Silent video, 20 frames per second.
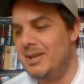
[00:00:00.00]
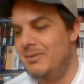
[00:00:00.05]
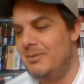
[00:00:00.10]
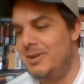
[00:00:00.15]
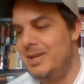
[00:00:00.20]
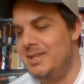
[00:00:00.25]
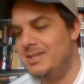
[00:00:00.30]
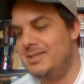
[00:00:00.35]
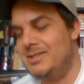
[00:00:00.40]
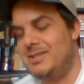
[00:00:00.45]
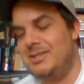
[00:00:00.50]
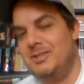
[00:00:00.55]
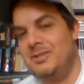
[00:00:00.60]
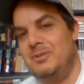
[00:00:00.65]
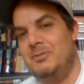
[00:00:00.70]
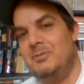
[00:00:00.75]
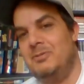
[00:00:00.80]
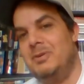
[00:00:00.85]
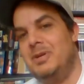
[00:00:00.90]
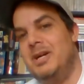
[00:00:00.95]

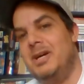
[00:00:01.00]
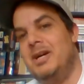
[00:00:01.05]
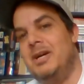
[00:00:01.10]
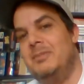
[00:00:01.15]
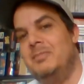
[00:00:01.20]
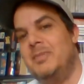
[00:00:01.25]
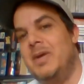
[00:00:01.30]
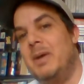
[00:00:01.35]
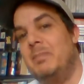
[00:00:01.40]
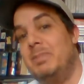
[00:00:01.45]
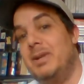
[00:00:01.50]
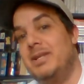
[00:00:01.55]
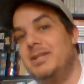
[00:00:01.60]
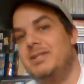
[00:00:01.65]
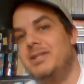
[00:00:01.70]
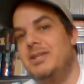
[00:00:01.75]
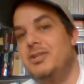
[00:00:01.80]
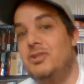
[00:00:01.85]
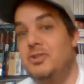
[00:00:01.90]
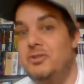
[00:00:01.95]
into a
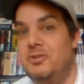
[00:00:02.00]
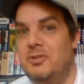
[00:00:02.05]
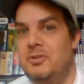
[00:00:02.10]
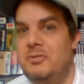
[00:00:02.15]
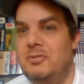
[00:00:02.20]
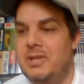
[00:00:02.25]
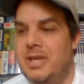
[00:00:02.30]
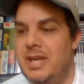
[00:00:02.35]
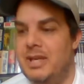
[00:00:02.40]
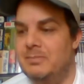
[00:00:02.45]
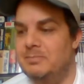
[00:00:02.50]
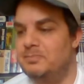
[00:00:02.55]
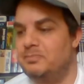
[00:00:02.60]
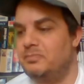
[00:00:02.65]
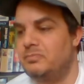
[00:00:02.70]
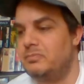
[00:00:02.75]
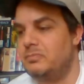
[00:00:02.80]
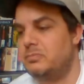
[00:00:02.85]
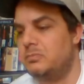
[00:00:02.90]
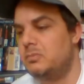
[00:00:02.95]
PlayStation 2 game,
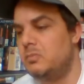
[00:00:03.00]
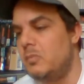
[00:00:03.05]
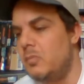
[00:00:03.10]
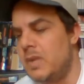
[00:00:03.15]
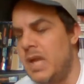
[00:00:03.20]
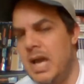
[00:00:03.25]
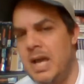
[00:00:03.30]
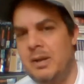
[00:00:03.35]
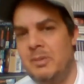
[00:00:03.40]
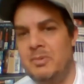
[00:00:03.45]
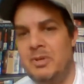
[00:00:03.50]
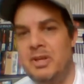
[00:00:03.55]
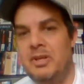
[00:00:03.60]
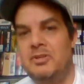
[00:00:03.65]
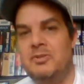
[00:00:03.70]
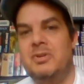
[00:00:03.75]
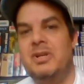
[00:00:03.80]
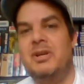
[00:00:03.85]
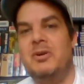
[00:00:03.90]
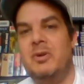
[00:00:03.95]
and I'm gonna
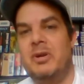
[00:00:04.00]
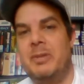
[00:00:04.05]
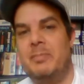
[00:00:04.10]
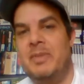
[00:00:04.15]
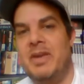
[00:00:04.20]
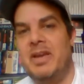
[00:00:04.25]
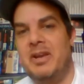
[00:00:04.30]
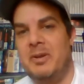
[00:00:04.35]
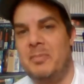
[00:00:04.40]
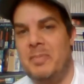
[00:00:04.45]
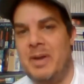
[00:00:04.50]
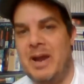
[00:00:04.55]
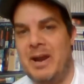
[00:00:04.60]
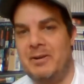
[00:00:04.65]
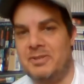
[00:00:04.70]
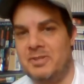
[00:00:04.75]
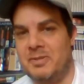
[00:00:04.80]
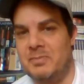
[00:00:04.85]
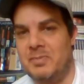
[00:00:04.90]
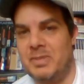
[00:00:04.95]
do a little bit of
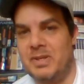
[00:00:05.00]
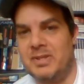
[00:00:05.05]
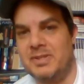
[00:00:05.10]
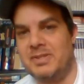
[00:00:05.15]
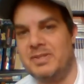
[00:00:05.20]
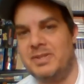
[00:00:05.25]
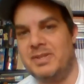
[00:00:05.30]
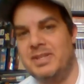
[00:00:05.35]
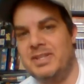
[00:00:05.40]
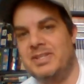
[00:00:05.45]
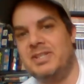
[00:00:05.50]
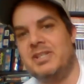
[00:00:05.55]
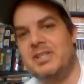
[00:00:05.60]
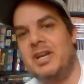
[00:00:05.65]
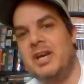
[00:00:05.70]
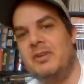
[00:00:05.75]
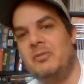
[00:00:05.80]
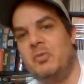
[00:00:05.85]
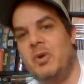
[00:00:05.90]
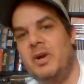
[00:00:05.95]
comparison because this is
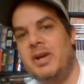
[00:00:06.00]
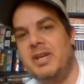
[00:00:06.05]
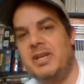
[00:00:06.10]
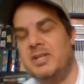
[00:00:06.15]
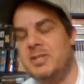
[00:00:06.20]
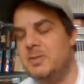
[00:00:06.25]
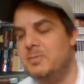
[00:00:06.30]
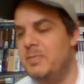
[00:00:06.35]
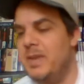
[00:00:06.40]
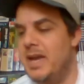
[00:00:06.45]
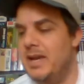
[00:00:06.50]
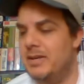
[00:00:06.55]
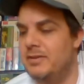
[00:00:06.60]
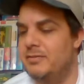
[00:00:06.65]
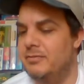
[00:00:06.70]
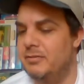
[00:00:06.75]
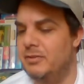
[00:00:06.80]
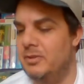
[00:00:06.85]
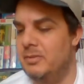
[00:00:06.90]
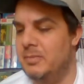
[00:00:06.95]
kind of what I expect
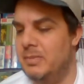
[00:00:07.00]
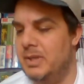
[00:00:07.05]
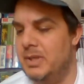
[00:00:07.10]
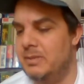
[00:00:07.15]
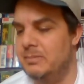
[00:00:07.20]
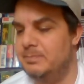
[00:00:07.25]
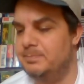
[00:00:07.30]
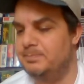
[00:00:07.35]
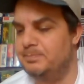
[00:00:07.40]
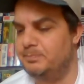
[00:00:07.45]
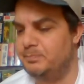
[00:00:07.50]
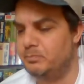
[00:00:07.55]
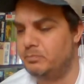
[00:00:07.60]
from